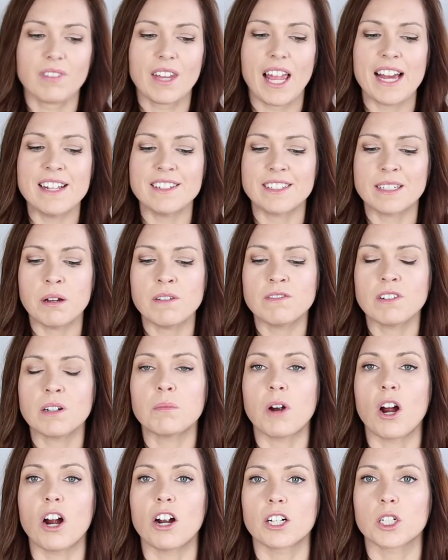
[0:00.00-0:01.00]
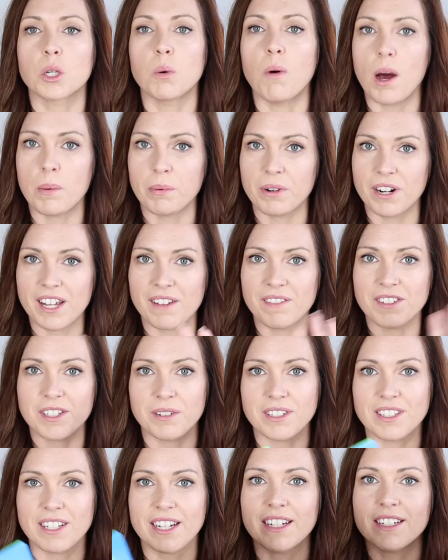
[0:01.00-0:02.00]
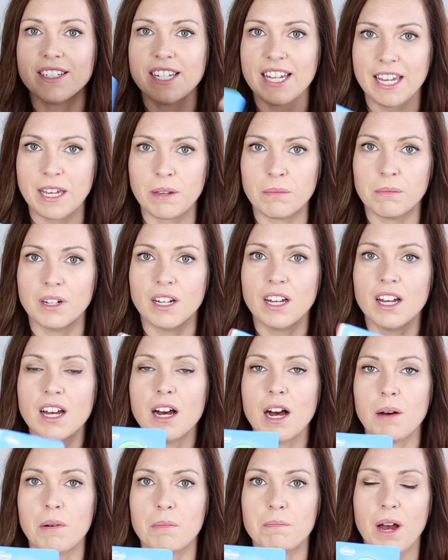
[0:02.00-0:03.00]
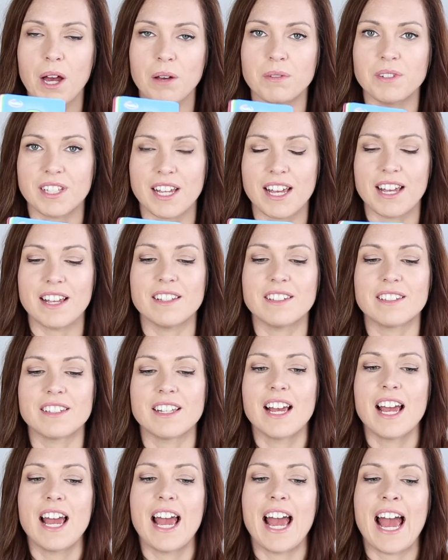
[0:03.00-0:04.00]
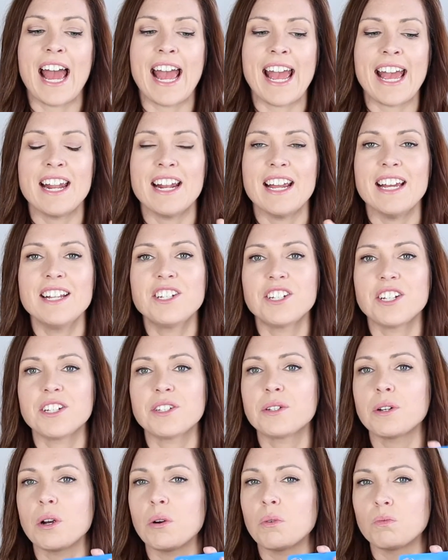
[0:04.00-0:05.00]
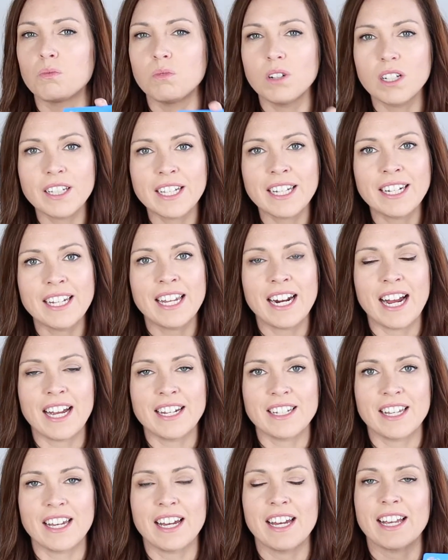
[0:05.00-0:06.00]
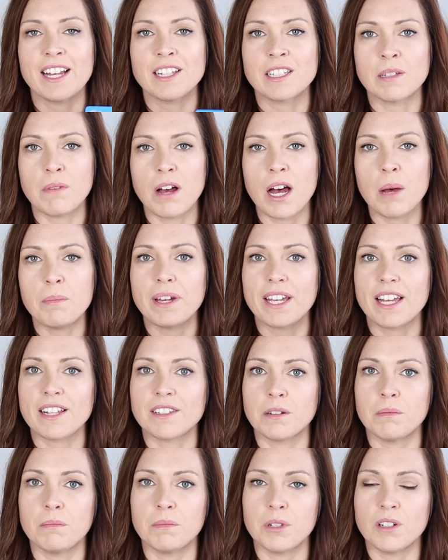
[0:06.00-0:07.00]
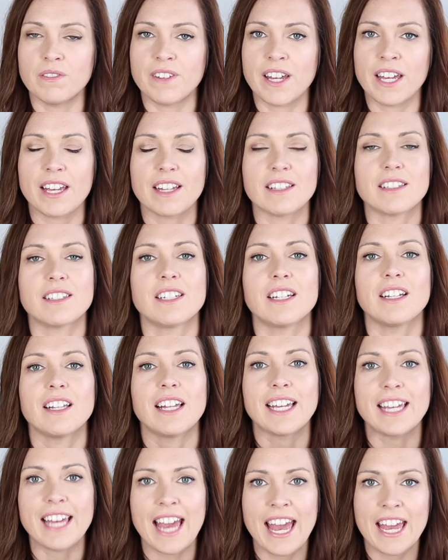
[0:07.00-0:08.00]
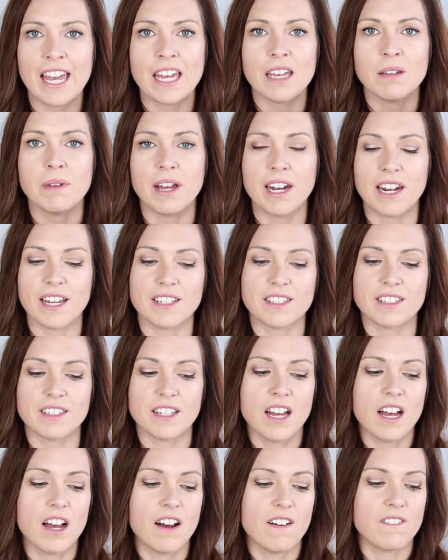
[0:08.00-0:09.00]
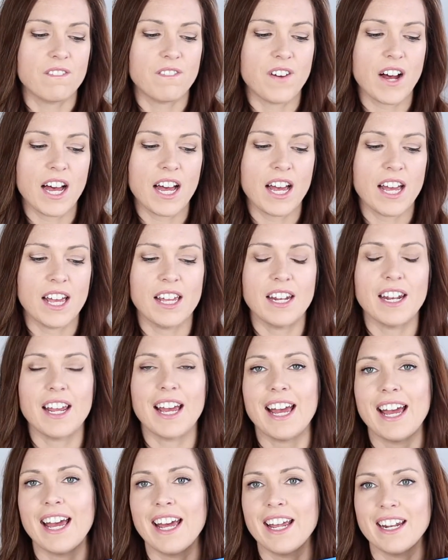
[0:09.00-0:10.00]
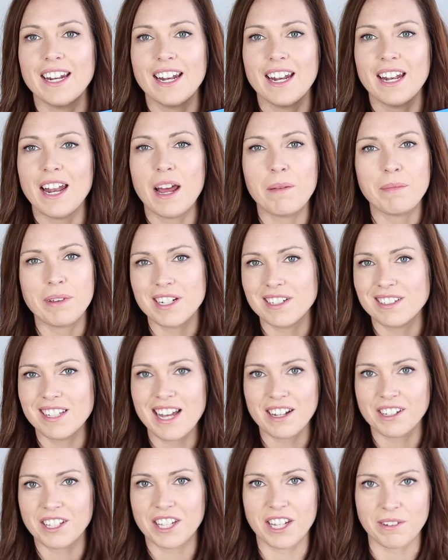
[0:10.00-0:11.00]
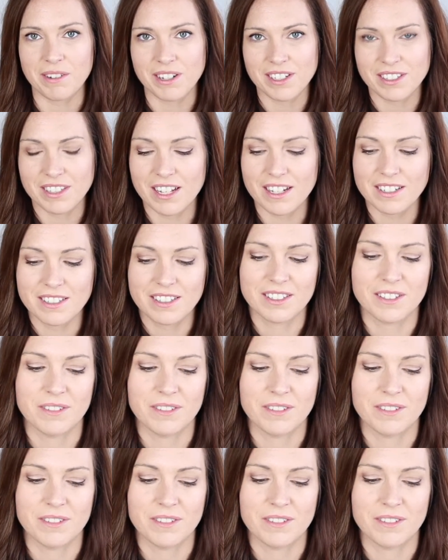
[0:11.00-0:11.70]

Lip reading: And some of them are cooperative, so it's like team poses. And it's just really neat idea. It gets them up, it gets them moving. It's still a game, and it's fun. And I mean, just how cute is this?